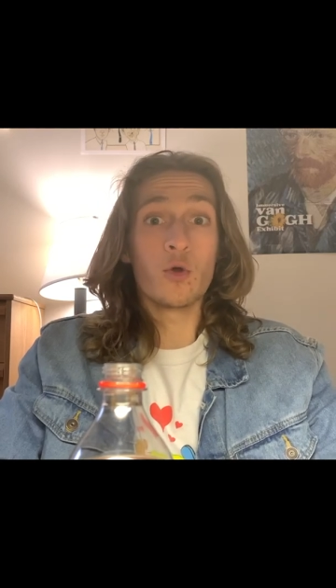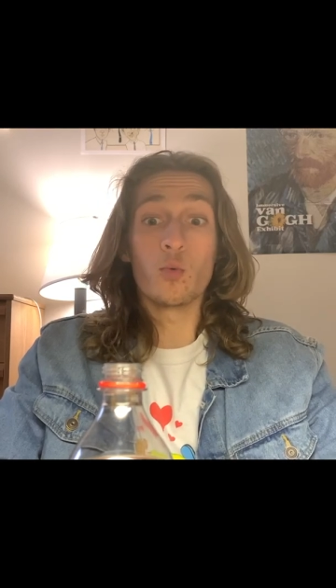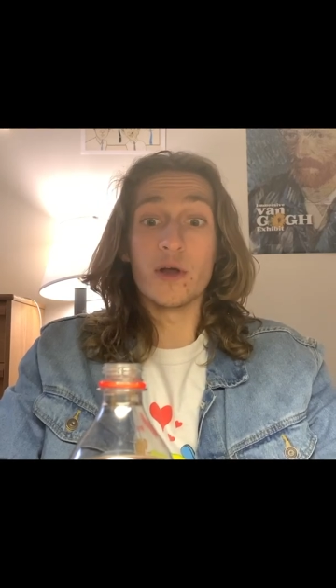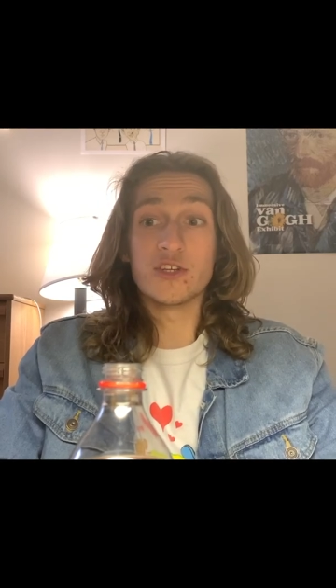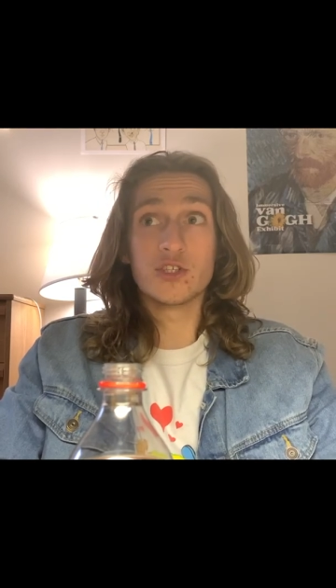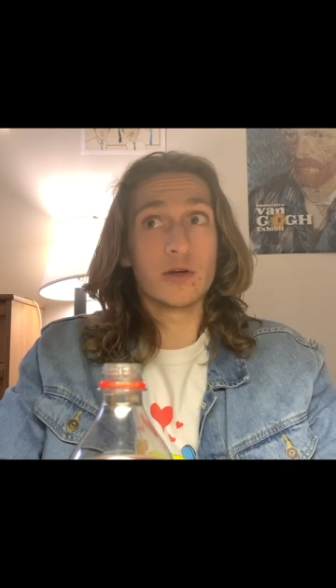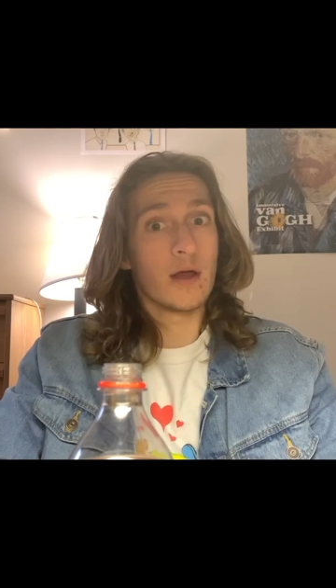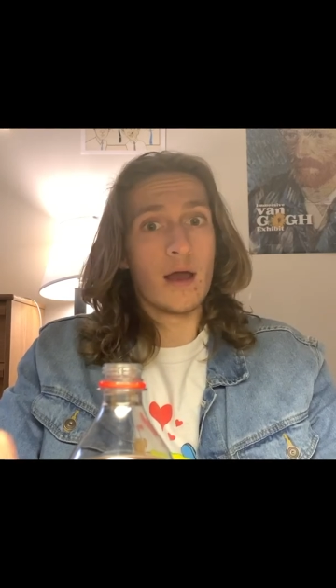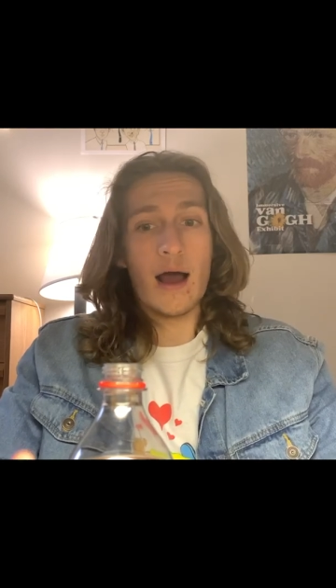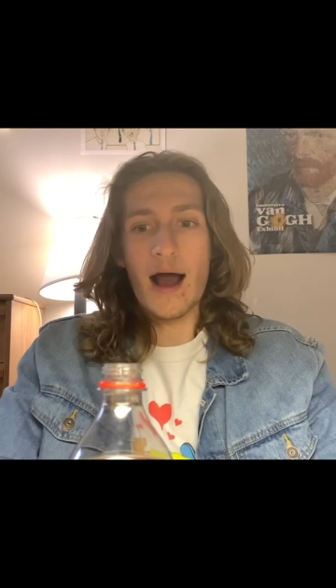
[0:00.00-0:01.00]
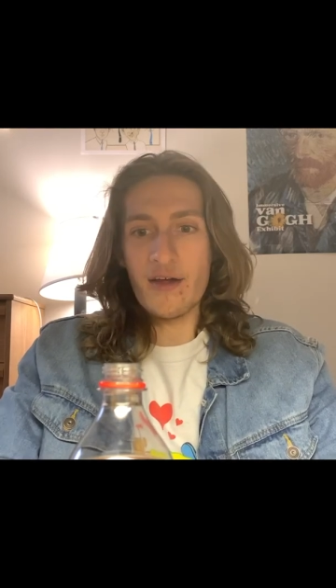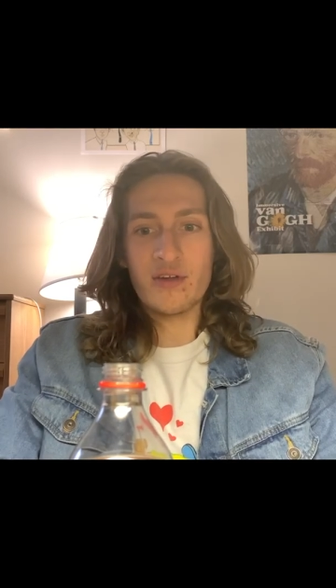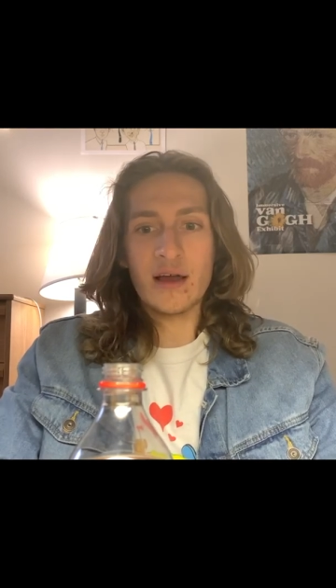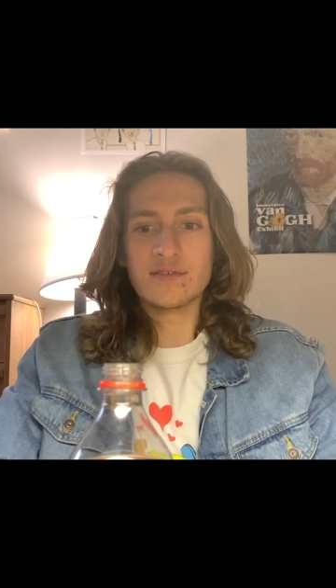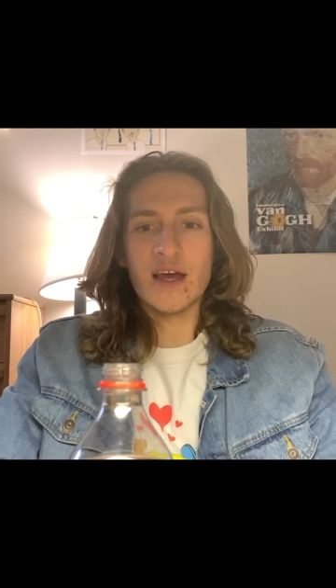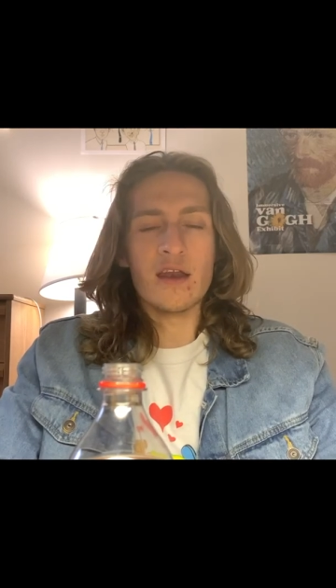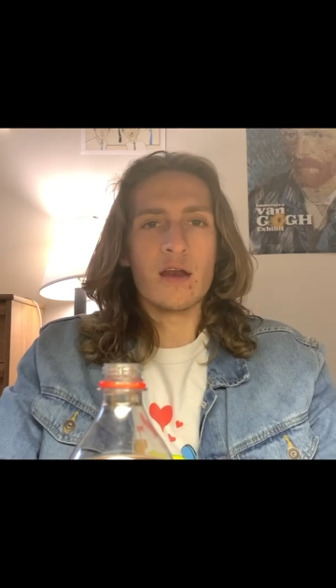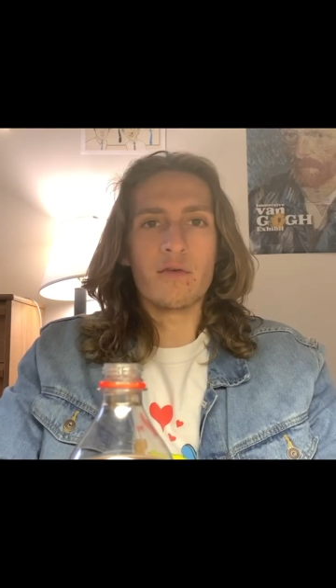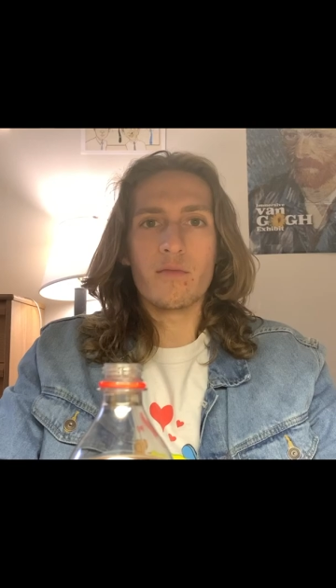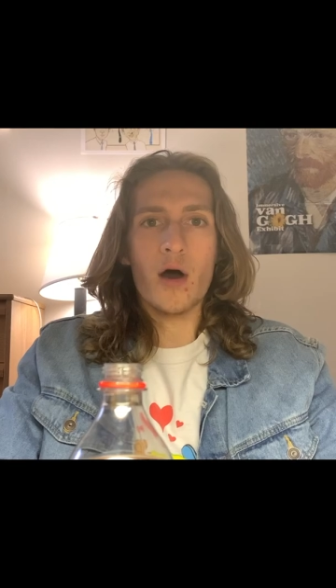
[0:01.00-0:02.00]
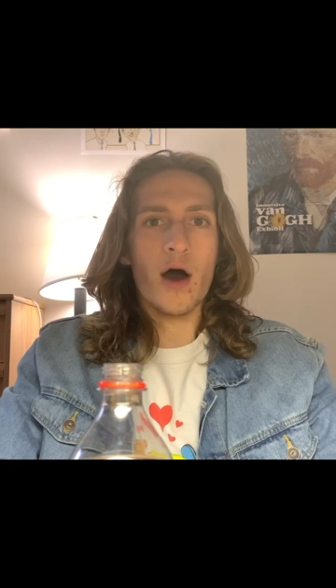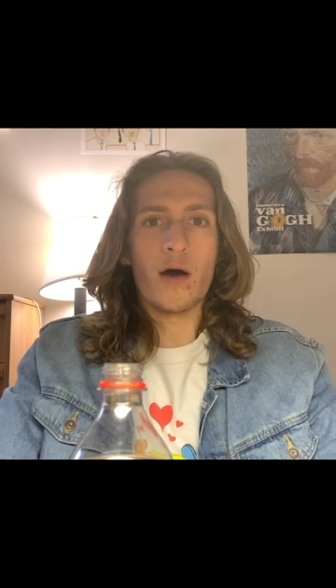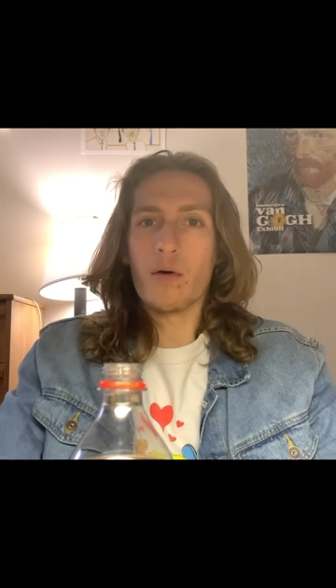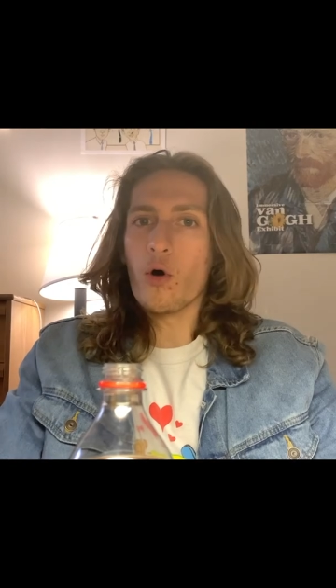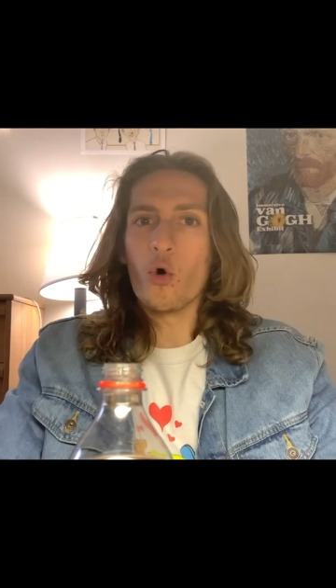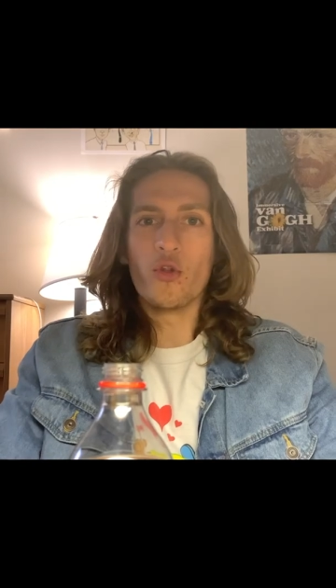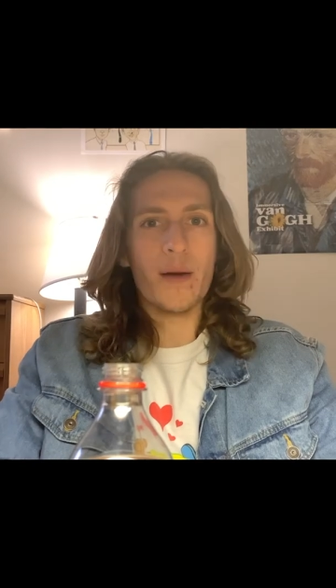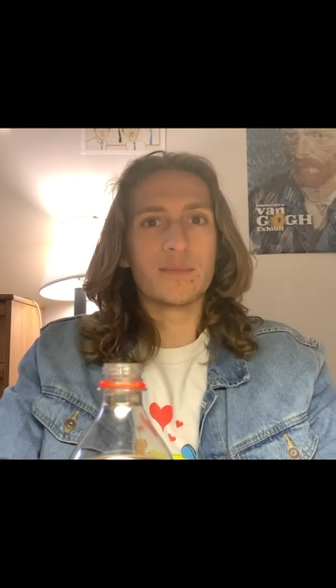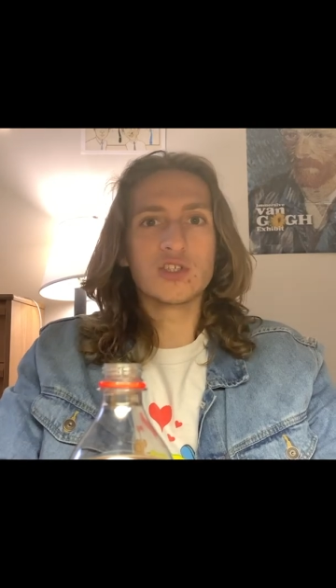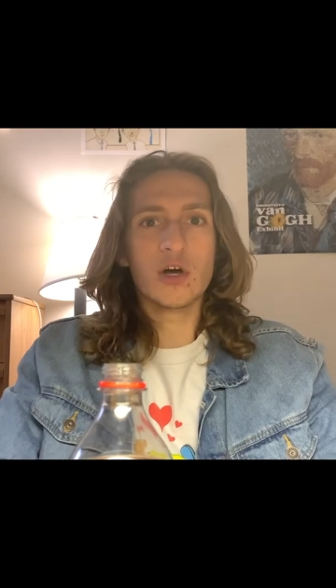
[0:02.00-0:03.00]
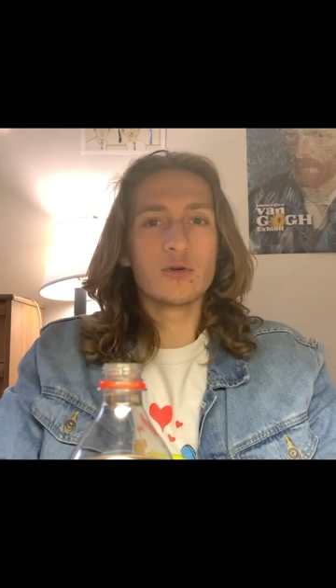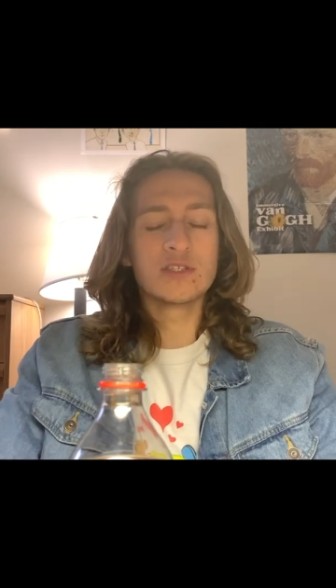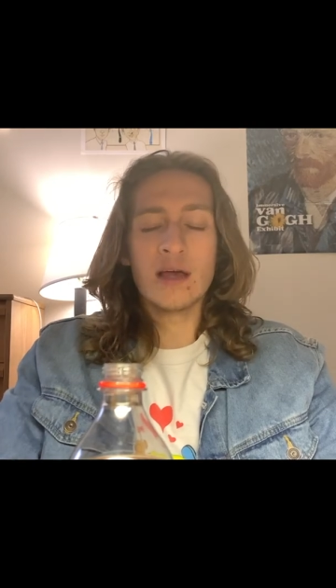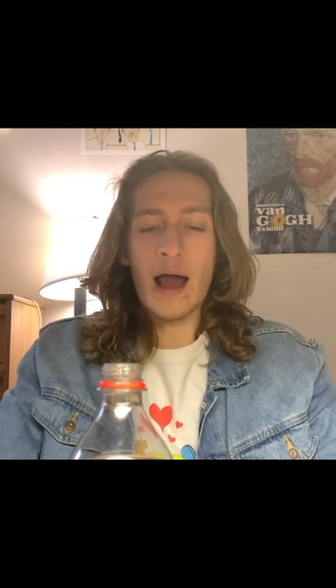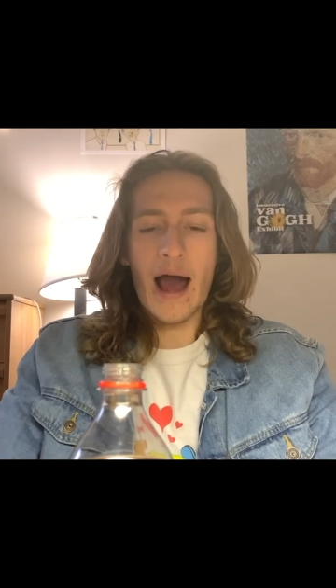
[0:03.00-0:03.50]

which I think I've said in old episodes.